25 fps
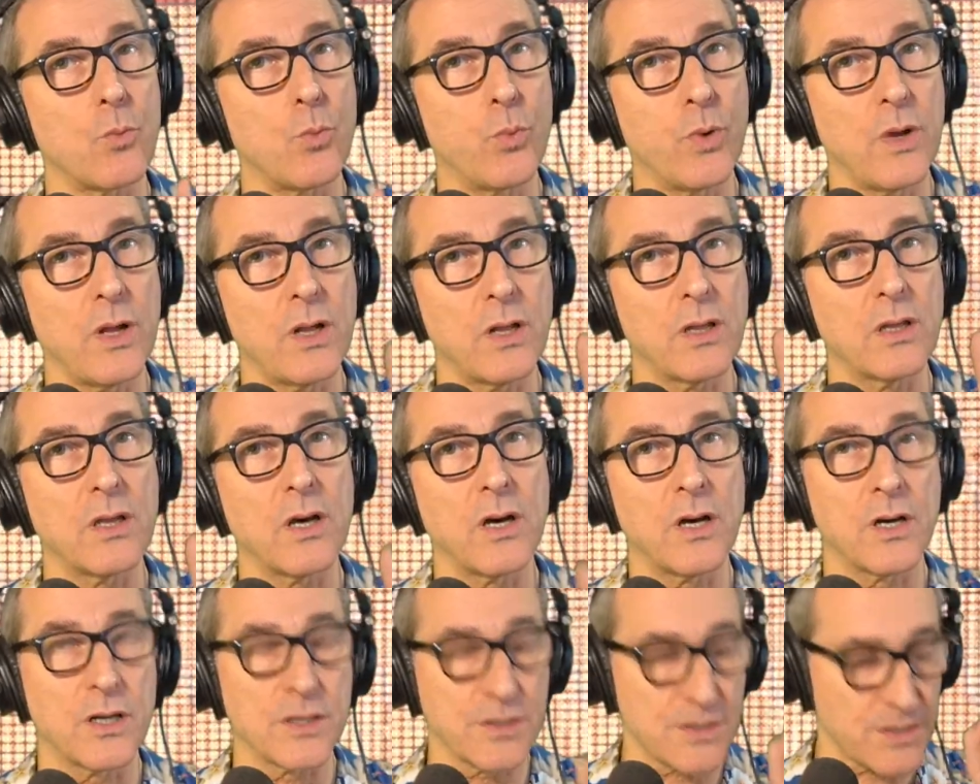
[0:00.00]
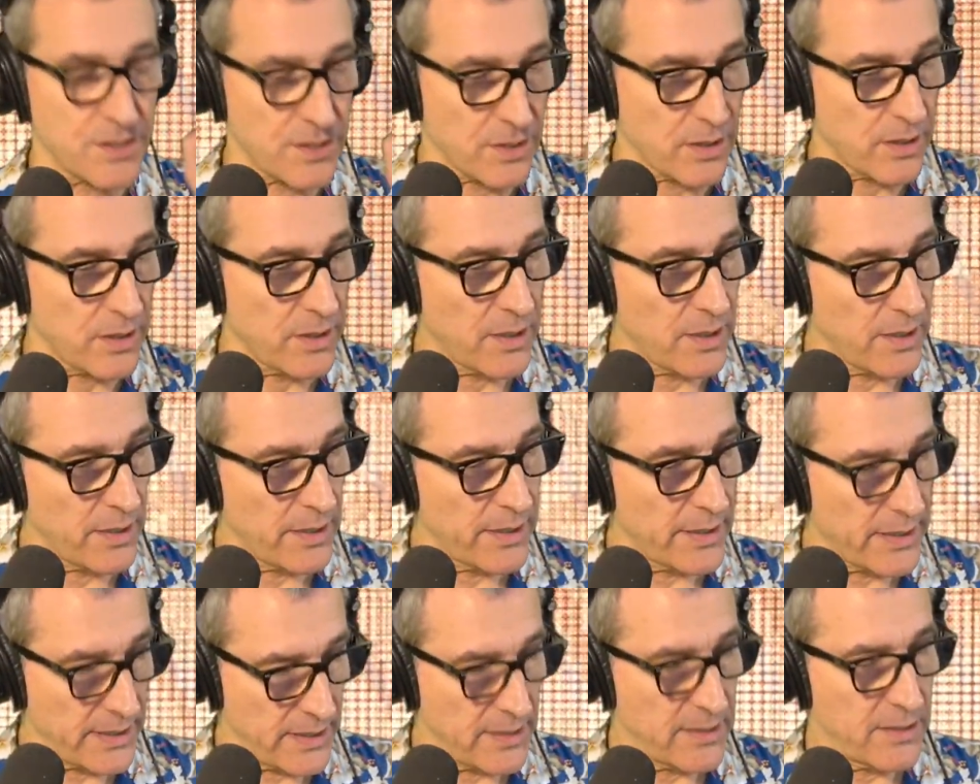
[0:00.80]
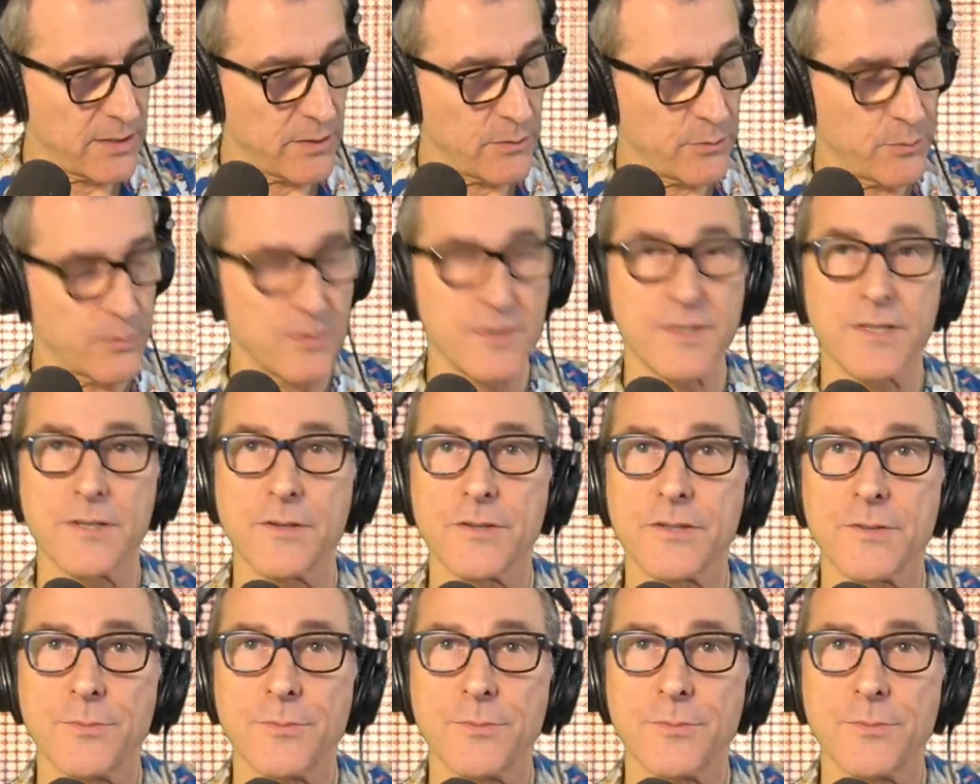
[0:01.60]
will answer. We'll see you